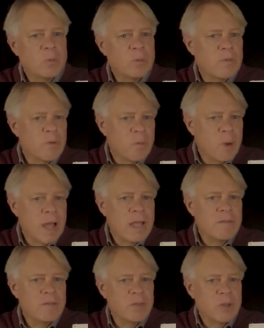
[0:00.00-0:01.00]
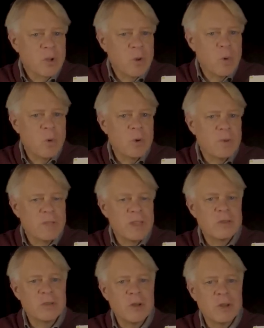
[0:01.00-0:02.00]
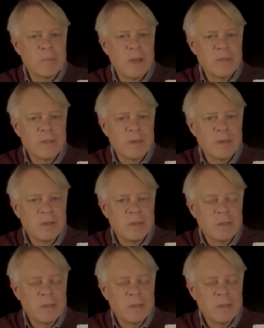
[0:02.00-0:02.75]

we've arrived at the core of the engineering method.